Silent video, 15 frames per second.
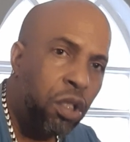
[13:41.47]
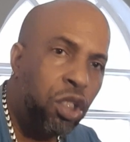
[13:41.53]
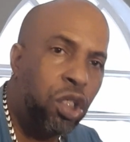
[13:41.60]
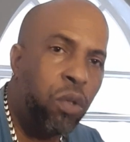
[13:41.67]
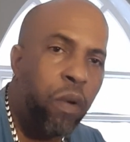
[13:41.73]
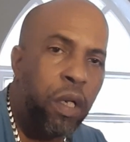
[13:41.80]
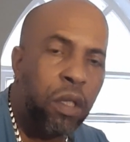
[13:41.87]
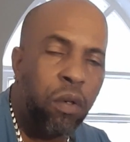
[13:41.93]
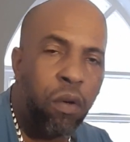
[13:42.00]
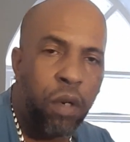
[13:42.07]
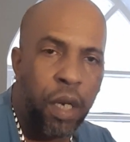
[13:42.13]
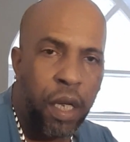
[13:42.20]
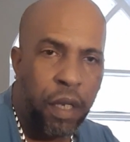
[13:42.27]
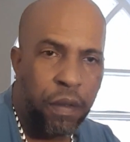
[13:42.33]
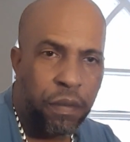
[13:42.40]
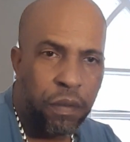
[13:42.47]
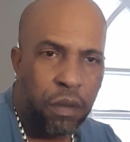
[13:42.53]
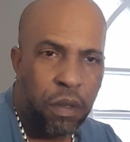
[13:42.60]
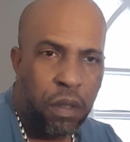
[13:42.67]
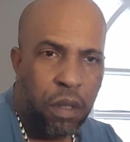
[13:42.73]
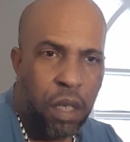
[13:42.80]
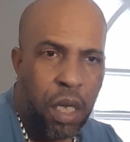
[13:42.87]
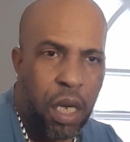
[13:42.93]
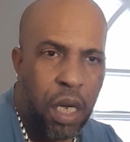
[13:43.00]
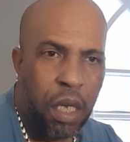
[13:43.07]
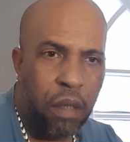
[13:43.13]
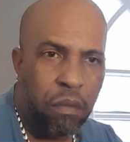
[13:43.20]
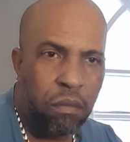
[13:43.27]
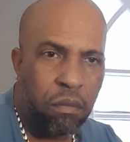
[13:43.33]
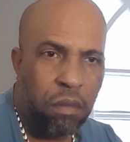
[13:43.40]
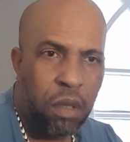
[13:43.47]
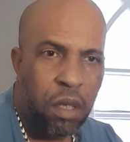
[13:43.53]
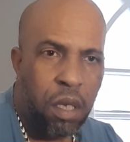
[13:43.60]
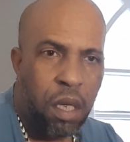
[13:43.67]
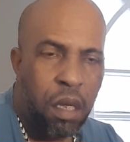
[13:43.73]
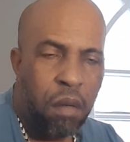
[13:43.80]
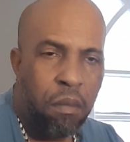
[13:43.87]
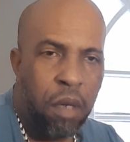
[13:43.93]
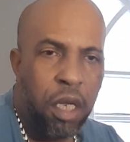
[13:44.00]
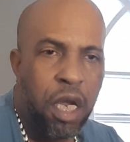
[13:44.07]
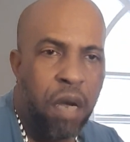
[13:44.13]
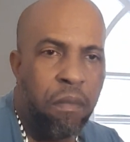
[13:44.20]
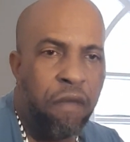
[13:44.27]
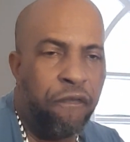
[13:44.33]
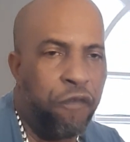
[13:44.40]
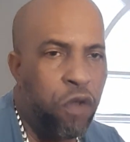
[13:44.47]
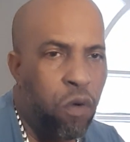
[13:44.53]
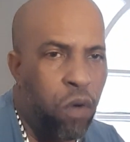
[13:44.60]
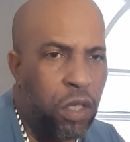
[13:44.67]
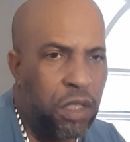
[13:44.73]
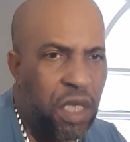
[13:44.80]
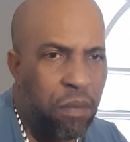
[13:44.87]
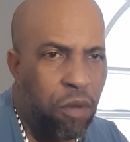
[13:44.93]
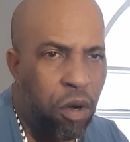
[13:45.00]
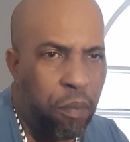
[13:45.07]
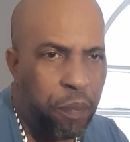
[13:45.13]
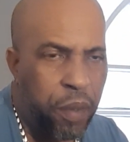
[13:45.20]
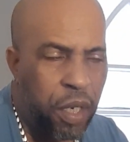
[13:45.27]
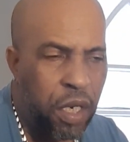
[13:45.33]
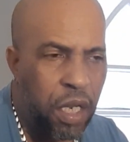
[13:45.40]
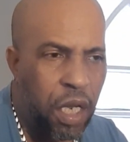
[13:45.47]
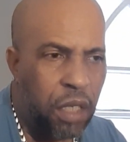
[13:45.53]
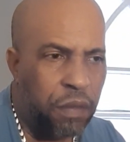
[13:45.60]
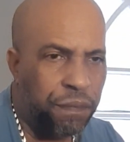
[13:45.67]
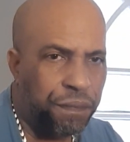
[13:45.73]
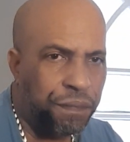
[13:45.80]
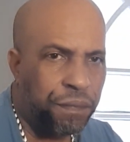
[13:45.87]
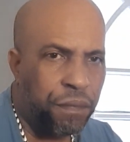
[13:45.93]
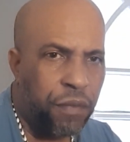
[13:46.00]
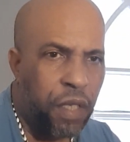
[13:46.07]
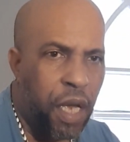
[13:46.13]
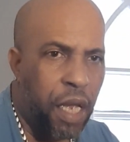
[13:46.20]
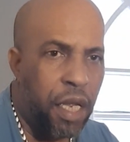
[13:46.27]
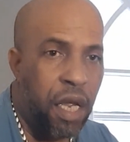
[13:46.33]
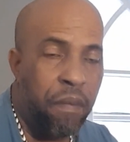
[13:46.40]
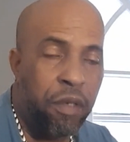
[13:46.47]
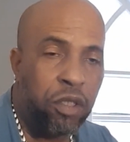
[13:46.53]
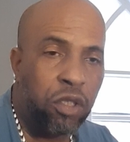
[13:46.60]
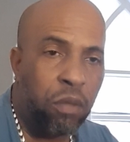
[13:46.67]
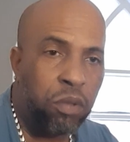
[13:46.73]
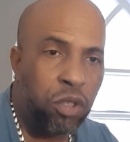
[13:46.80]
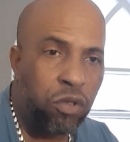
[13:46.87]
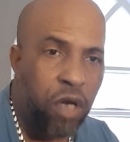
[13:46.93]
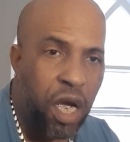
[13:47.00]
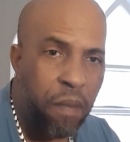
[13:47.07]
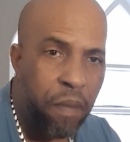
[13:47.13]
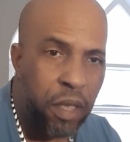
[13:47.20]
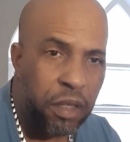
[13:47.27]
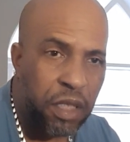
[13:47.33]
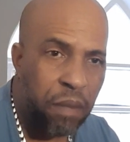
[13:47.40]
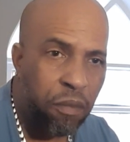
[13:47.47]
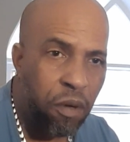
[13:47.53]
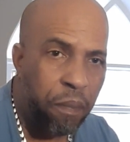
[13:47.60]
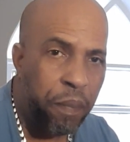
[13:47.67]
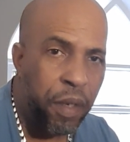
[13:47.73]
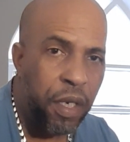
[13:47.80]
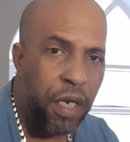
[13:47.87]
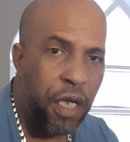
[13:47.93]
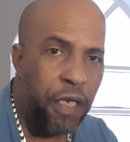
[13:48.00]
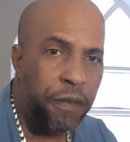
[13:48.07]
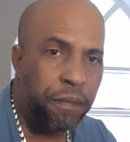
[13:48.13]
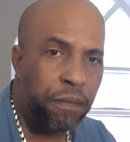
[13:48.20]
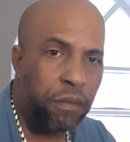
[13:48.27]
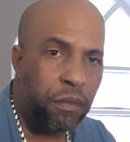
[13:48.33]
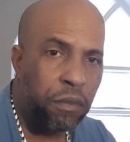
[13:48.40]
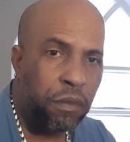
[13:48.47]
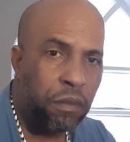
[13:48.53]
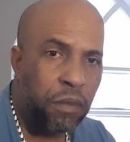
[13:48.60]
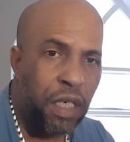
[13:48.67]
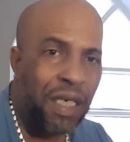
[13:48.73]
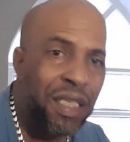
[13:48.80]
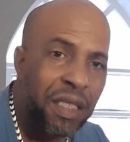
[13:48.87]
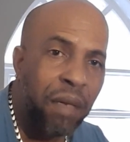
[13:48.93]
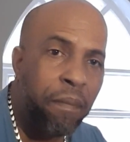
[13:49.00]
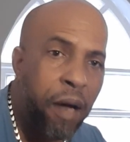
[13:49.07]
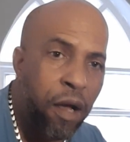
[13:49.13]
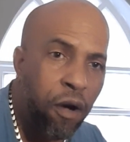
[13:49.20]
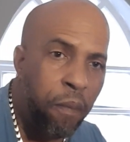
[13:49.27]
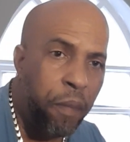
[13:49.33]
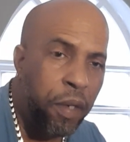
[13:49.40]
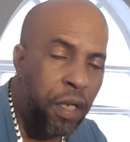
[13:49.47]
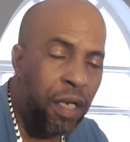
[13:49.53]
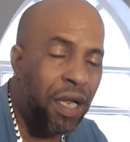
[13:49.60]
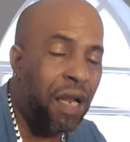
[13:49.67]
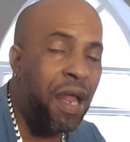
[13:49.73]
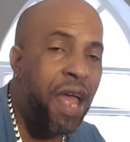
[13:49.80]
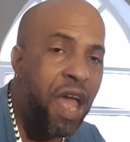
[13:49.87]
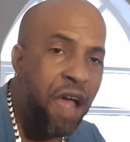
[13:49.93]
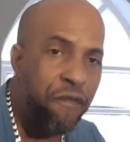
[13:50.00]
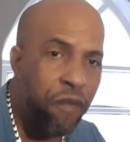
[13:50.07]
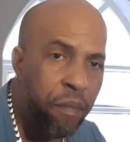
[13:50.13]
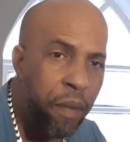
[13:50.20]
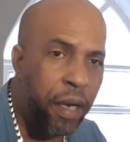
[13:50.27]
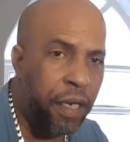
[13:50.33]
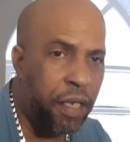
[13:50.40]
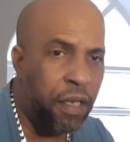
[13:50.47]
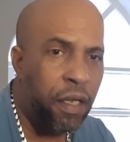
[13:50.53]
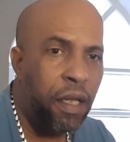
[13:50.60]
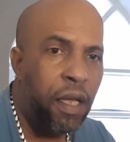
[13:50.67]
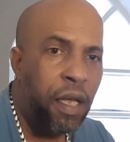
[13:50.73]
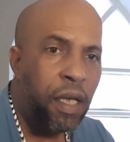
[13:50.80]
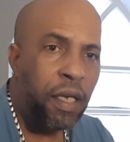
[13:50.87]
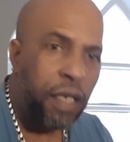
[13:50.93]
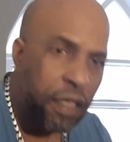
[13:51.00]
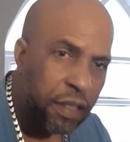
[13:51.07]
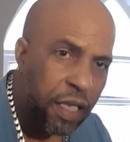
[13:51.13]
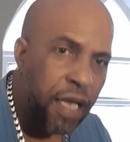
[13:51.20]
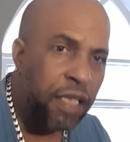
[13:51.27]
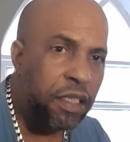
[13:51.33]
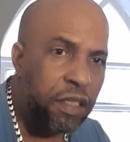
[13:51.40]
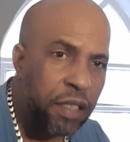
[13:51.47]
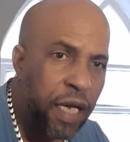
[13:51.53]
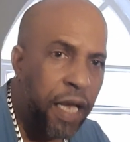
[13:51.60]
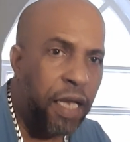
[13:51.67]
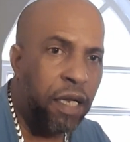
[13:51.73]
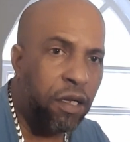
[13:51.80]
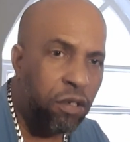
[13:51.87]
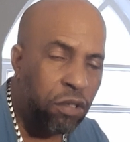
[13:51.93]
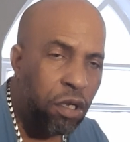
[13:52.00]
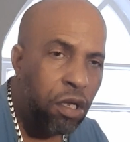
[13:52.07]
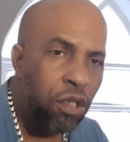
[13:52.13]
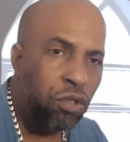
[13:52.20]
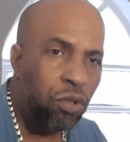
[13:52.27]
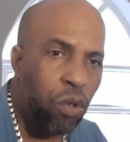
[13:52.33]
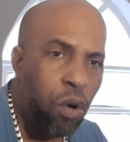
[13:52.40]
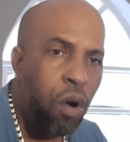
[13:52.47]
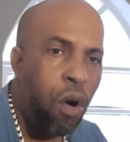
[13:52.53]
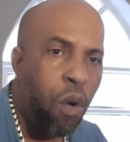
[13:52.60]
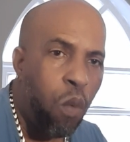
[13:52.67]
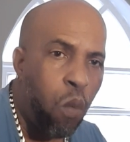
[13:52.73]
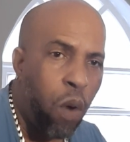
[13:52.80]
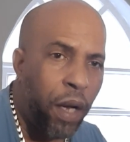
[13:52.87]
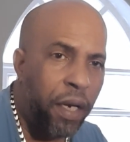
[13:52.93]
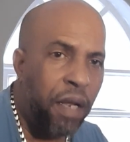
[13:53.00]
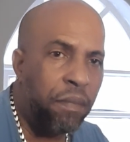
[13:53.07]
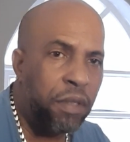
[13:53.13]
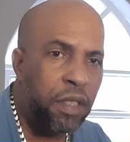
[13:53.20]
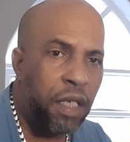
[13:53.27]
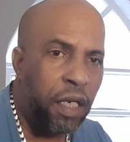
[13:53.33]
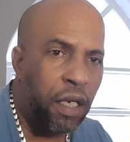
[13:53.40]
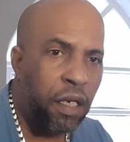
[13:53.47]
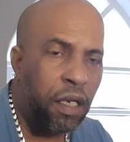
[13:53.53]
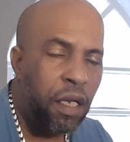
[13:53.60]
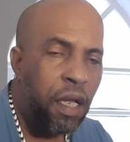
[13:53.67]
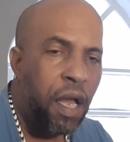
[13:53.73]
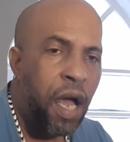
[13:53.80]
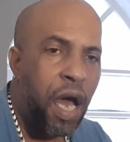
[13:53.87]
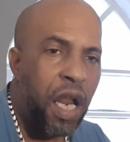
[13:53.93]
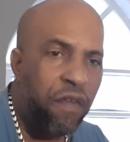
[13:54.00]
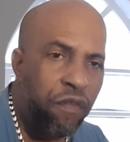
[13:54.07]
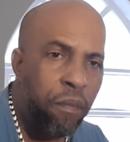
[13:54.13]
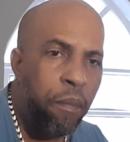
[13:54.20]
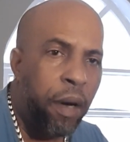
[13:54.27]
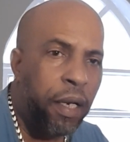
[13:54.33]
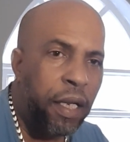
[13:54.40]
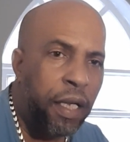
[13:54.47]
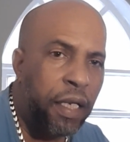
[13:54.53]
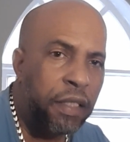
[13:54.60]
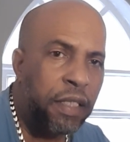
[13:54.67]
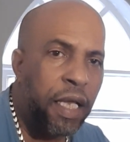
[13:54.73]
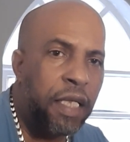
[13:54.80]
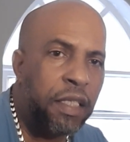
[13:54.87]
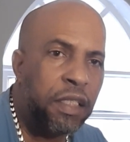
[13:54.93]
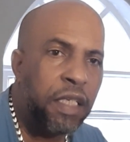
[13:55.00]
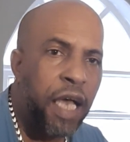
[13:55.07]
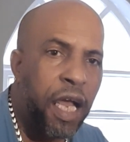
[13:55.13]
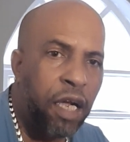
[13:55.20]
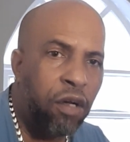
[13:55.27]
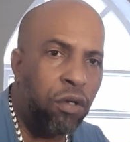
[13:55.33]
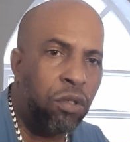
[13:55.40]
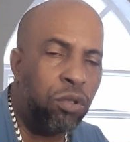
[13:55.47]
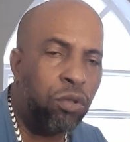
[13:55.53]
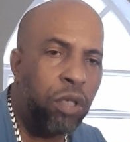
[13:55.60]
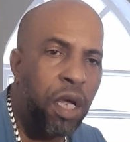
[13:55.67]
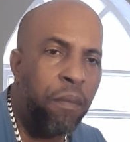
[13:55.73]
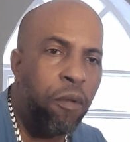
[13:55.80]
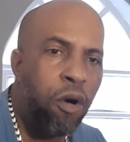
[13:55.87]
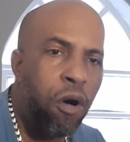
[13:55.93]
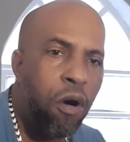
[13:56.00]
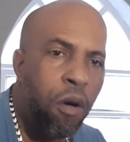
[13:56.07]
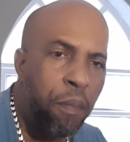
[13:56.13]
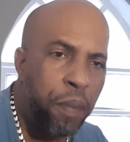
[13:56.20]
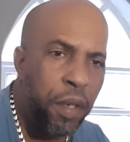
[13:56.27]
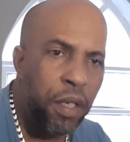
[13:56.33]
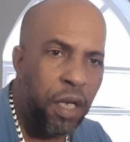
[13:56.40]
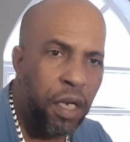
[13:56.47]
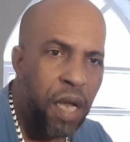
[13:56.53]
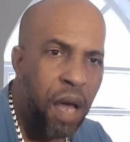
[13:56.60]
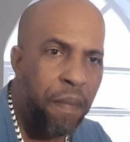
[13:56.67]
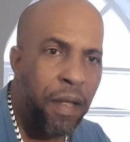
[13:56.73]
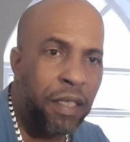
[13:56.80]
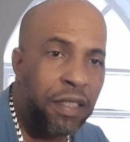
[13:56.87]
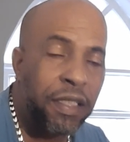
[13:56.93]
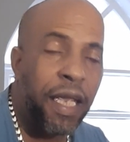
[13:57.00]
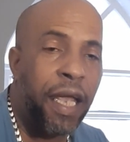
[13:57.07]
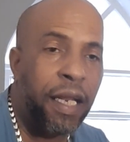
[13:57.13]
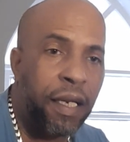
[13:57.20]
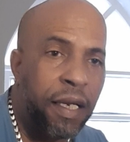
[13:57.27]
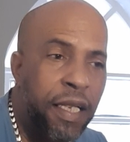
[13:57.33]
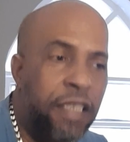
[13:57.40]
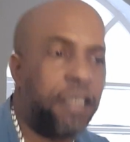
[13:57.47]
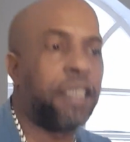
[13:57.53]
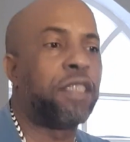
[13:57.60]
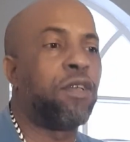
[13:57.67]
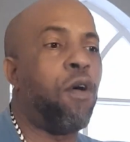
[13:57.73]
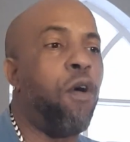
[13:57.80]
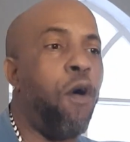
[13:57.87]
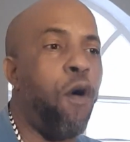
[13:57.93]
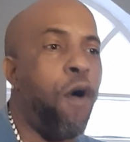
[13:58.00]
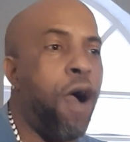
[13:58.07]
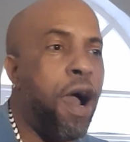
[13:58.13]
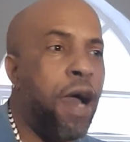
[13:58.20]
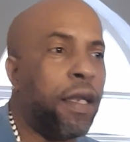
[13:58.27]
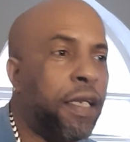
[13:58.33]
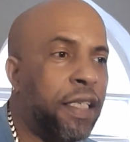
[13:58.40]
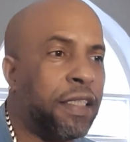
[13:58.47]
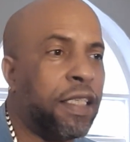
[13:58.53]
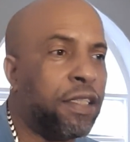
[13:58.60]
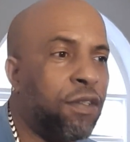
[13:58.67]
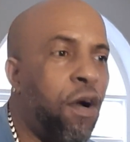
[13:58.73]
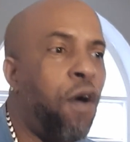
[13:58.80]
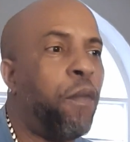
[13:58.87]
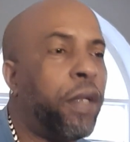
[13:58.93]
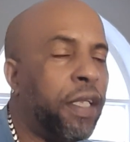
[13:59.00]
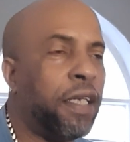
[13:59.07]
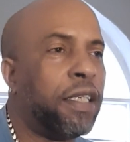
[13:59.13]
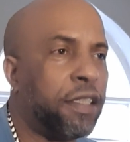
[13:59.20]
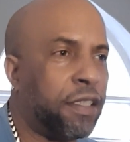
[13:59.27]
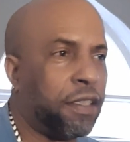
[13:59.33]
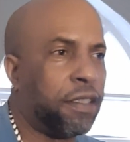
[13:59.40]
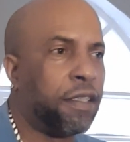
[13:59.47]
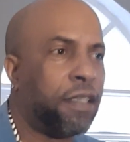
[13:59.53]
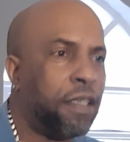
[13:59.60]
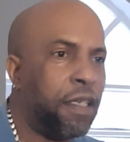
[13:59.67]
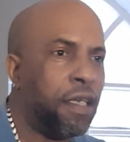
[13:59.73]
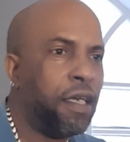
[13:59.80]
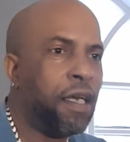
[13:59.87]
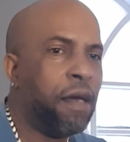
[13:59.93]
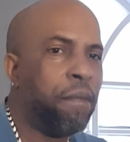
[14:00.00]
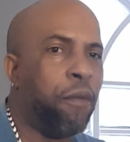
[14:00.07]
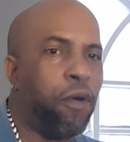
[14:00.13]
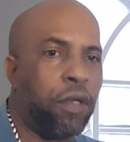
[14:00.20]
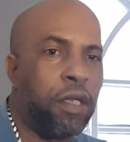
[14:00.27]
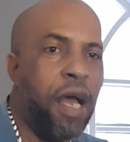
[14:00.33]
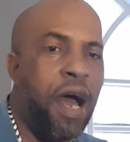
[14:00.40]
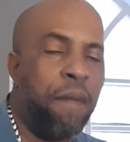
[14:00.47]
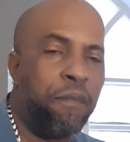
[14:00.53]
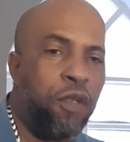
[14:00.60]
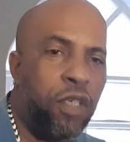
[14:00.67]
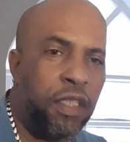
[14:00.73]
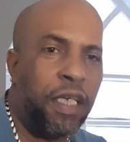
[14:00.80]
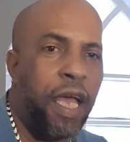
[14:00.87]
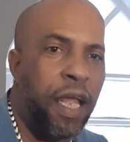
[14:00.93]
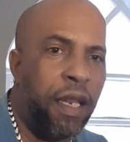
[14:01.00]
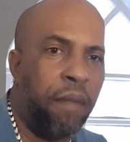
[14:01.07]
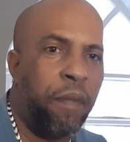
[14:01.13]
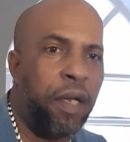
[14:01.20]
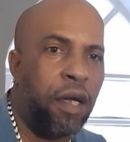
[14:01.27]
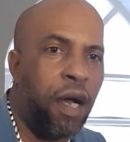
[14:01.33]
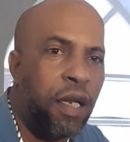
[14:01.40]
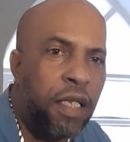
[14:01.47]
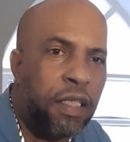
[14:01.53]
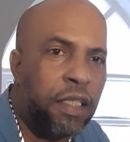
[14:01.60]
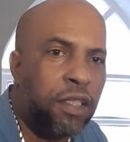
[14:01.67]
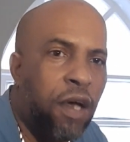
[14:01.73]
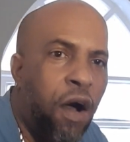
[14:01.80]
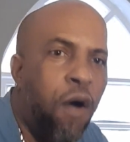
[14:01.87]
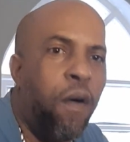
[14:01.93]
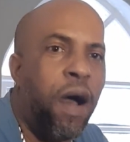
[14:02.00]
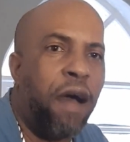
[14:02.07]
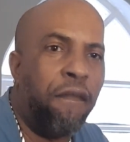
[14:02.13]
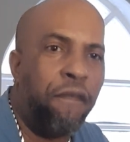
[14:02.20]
throw it out there and I hear my viewers them opinion and hear my subscribers them opinion. Because these are my opinion and everybody is entitled to what them think and everybody is entitled to them opinion. I'm not saying this is how it is, but I'm just saying it because this is how I